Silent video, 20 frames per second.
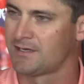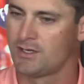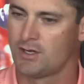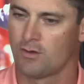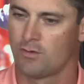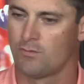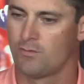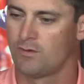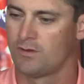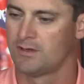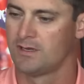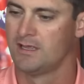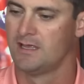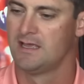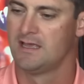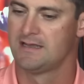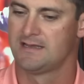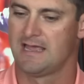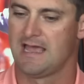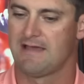You don't want
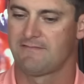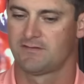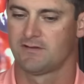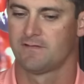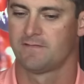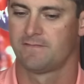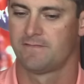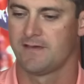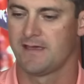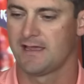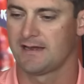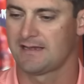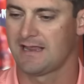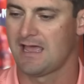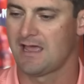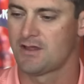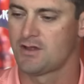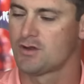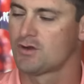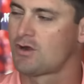to have to affect
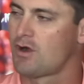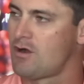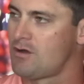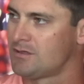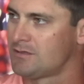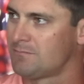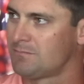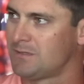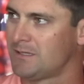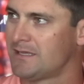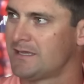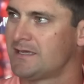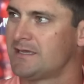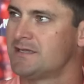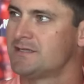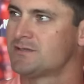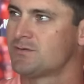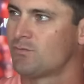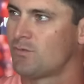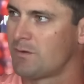how you're calling
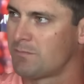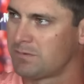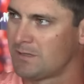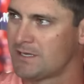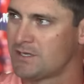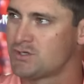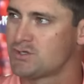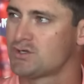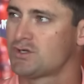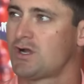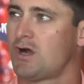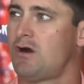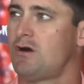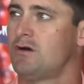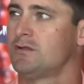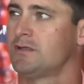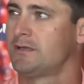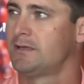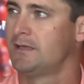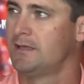plays and what plays you're
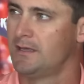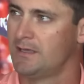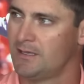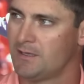calling